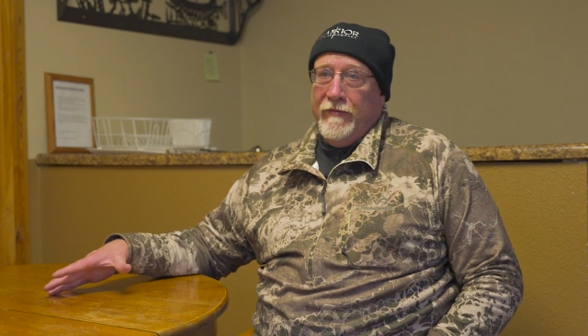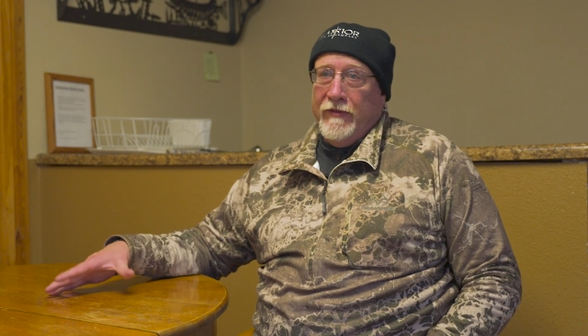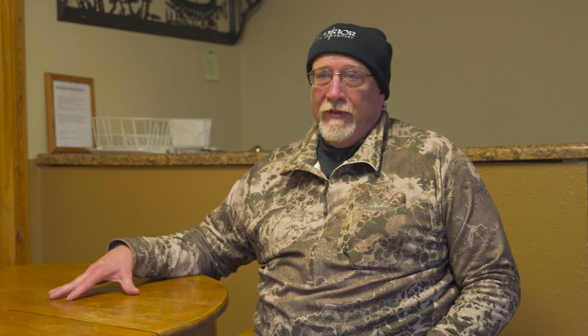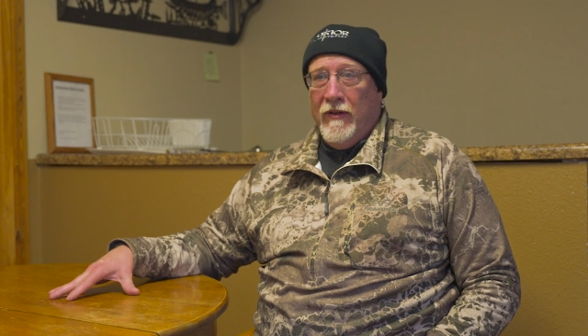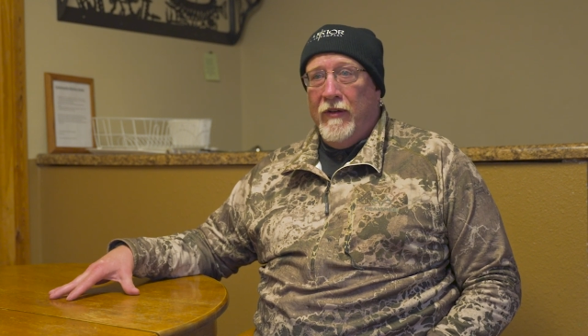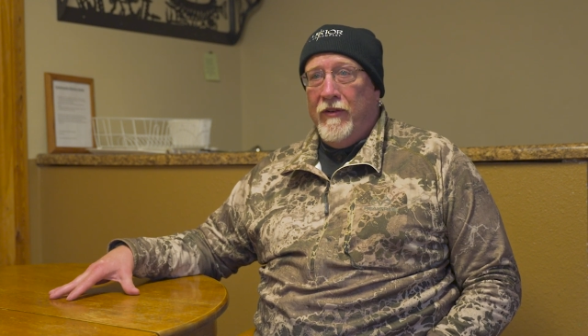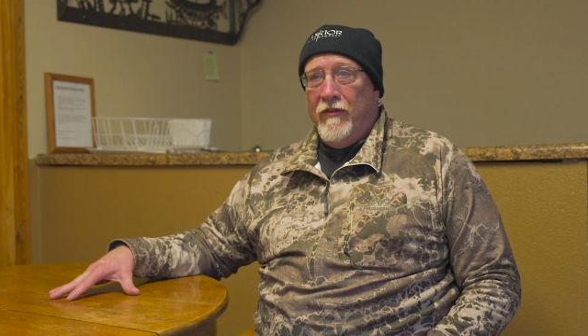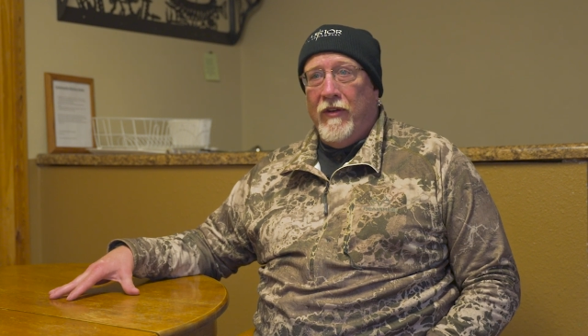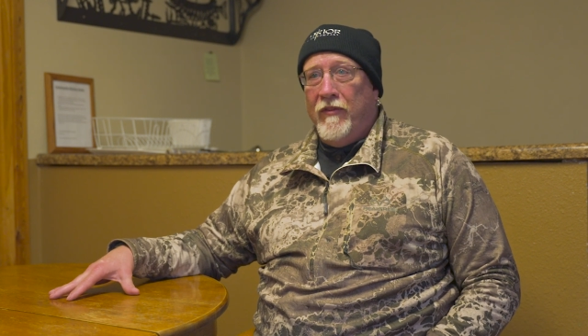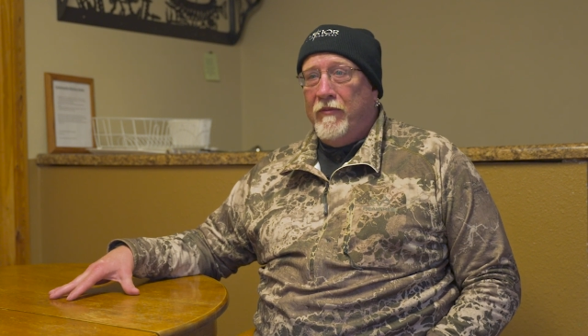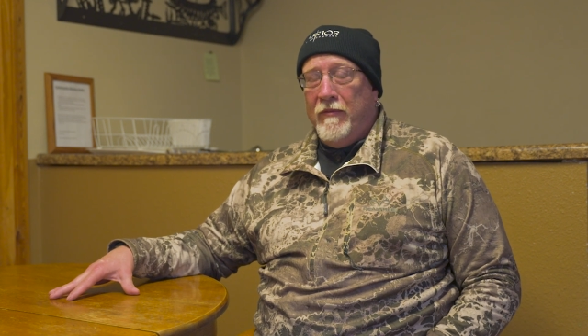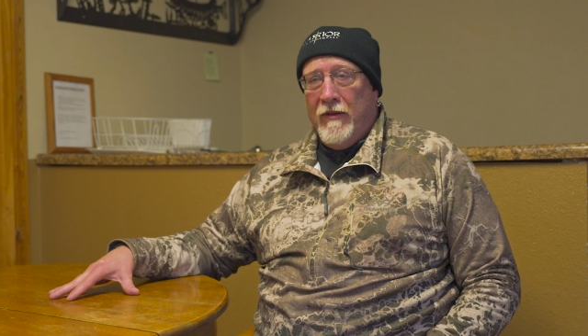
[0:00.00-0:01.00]
So it's
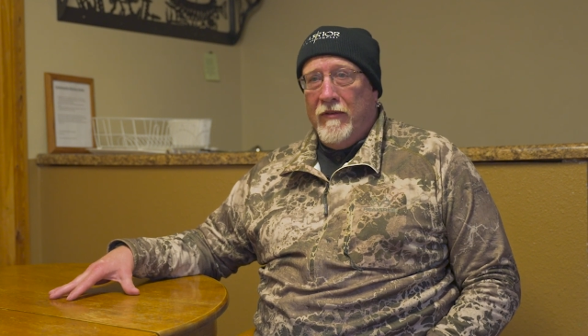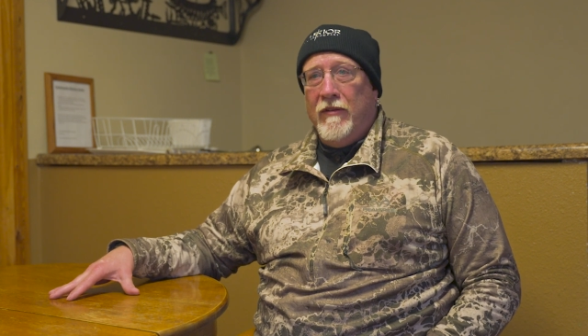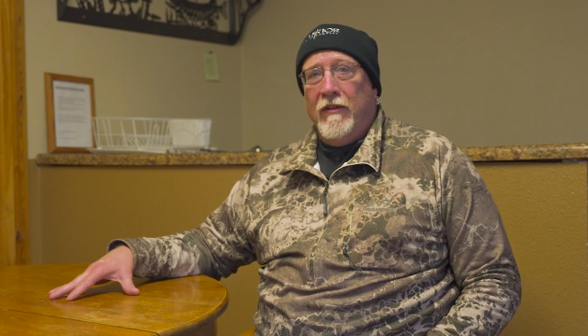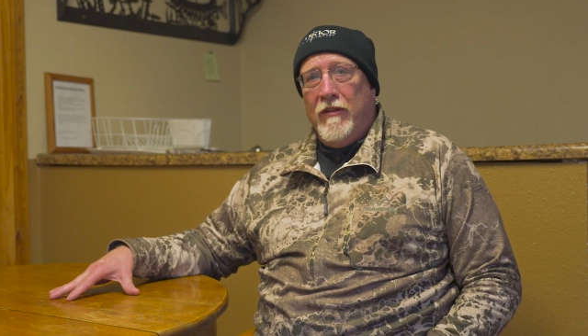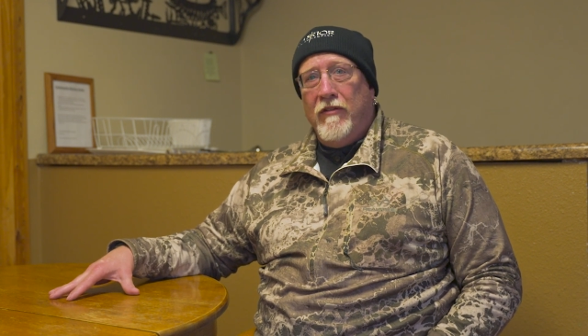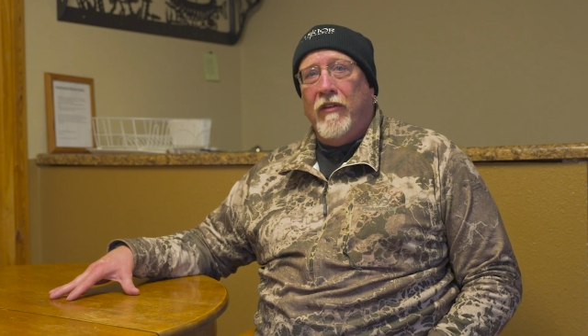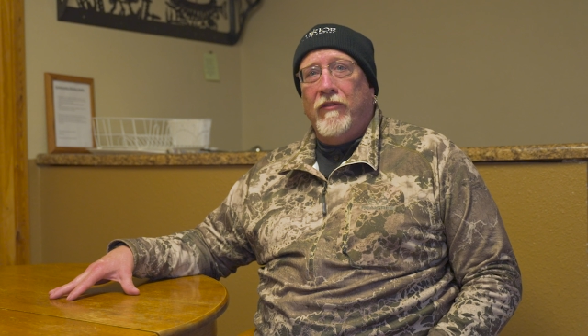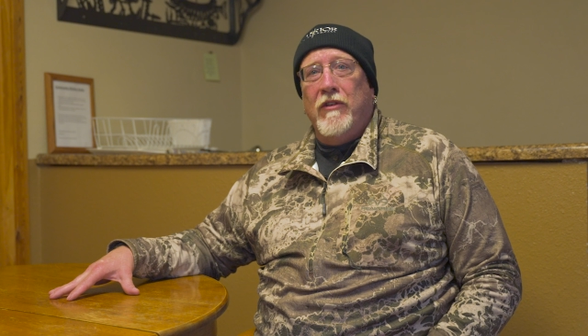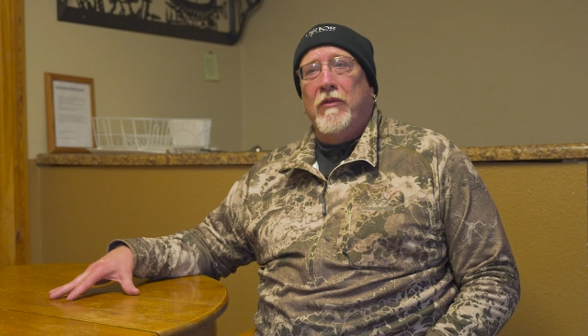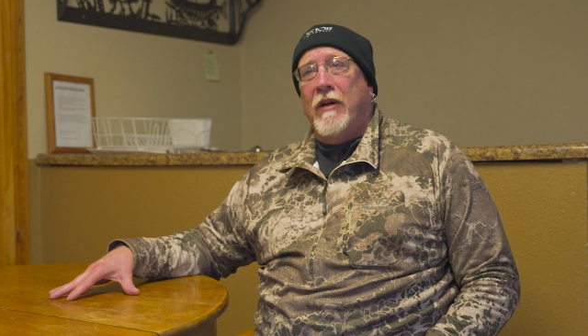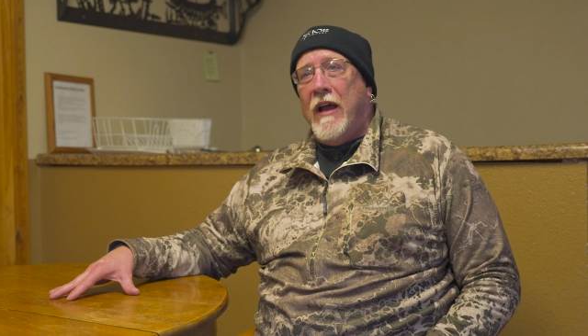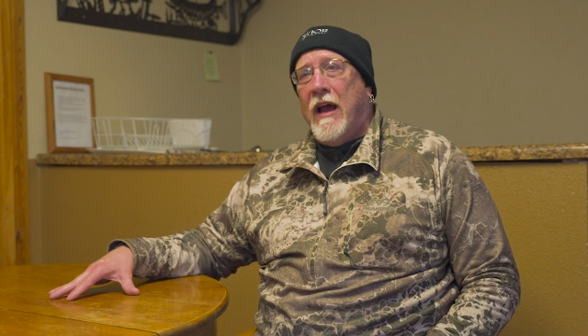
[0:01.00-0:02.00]
just
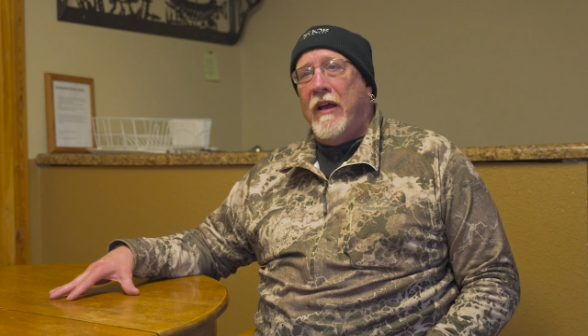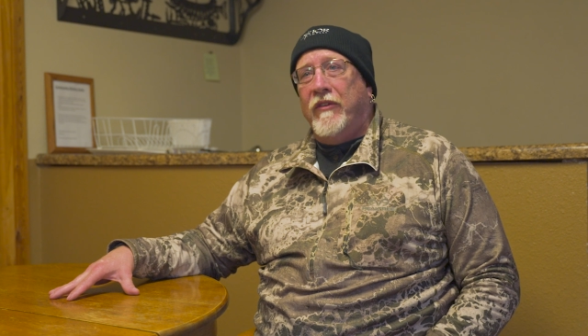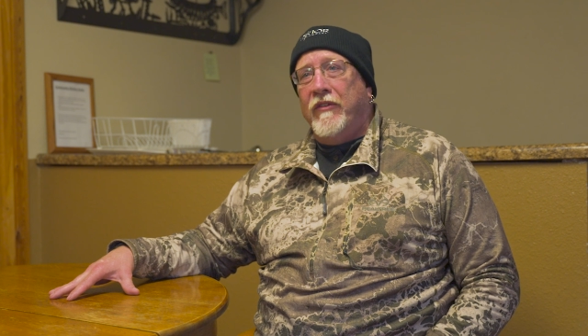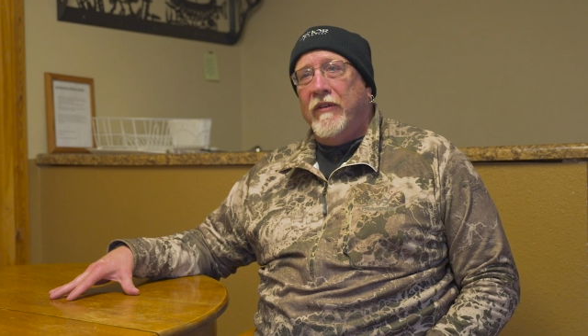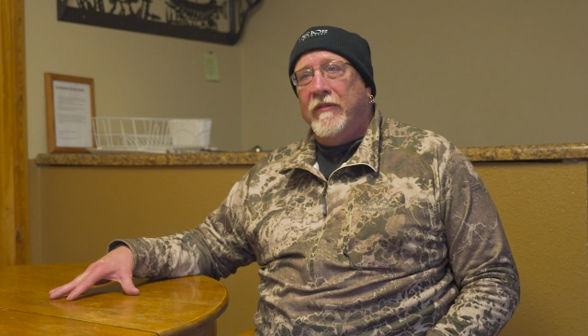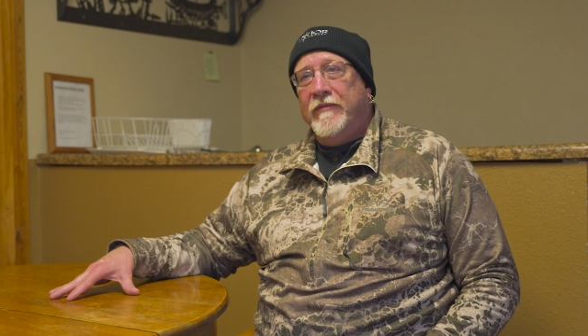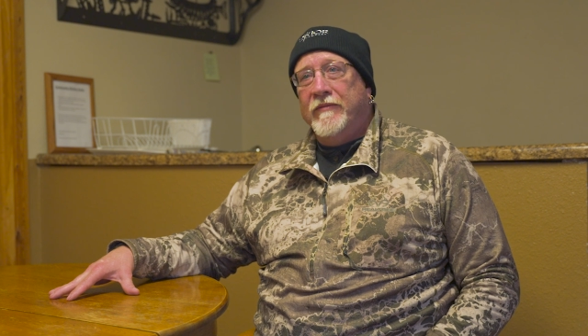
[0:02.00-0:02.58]
do it, guys.